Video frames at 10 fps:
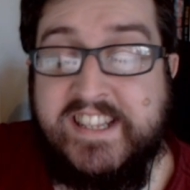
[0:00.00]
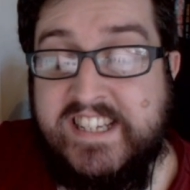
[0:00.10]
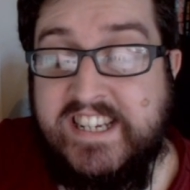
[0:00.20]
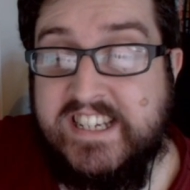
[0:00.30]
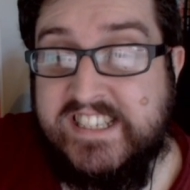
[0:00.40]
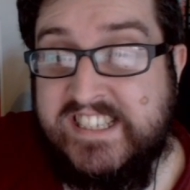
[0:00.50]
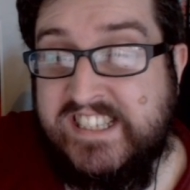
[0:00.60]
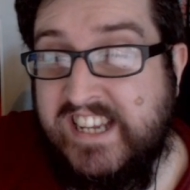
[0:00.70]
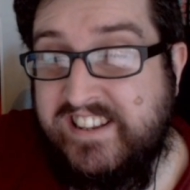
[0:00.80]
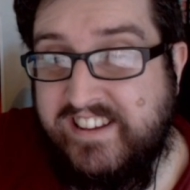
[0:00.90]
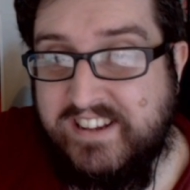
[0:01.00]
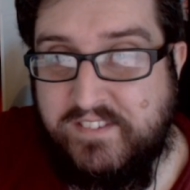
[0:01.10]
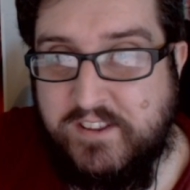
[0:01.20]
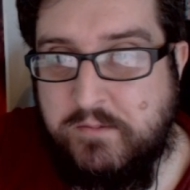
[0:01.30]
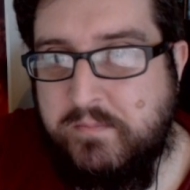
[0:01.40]
the aesthetic
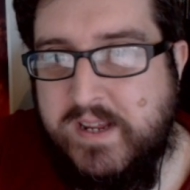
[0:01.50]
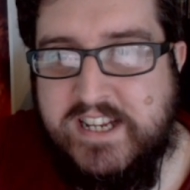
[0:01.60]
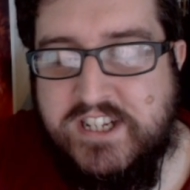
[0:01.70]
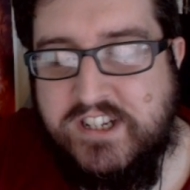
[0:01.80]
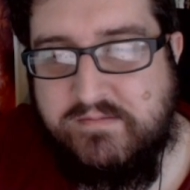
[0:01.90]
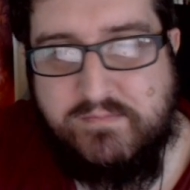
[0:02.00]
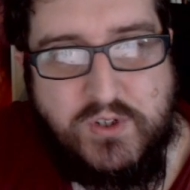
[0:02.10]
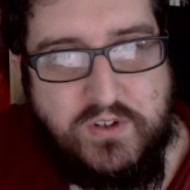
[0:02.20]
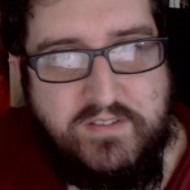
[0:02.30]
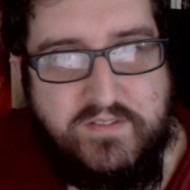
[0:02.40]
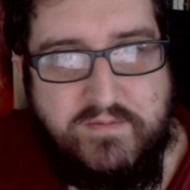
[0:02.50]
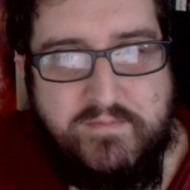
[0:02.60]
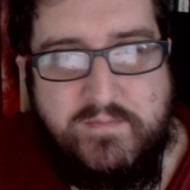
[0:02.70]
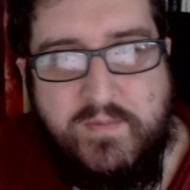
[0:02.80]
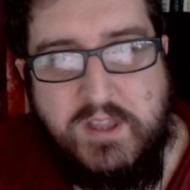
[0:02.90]
of them in sort of
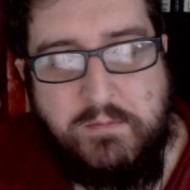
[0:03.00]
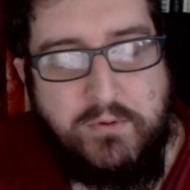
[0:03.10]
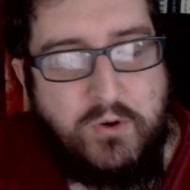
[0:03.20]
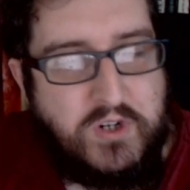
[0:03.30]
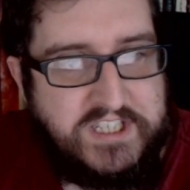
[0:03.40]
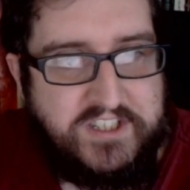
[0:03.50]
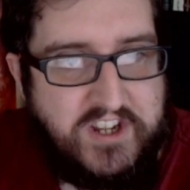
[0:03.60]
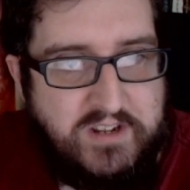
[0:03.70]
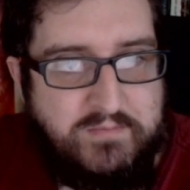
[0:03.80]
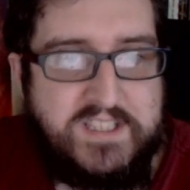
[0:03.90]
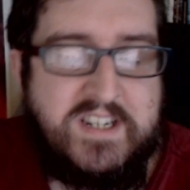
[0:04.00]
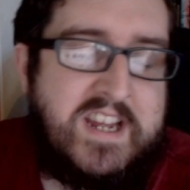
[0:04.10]
the broadest terms.